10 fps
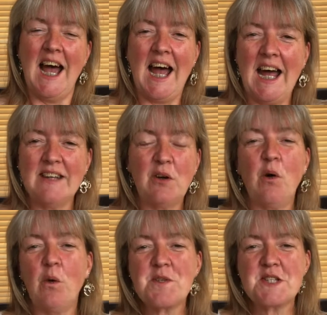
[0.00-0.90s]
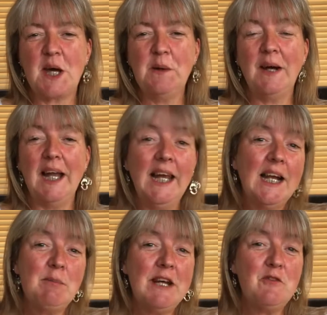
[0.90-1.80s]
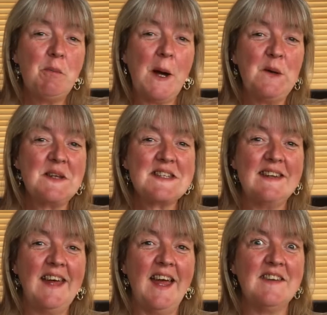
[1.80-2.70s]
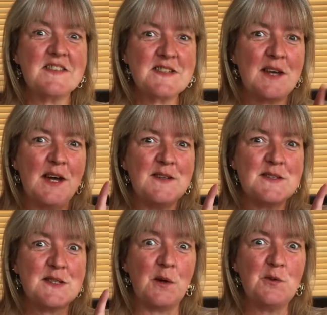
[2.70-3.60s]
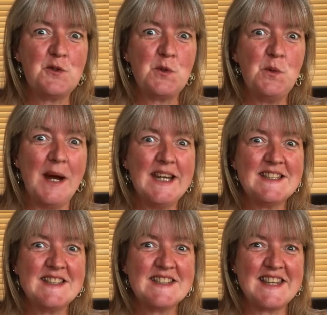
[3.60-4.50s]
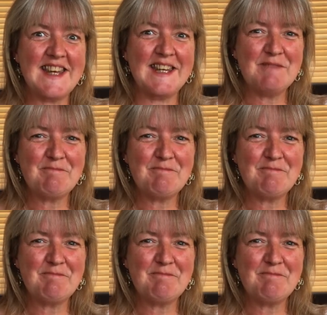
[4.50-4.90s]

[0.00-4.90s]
and also a little bit of a bonus at the ends. So do wait and see.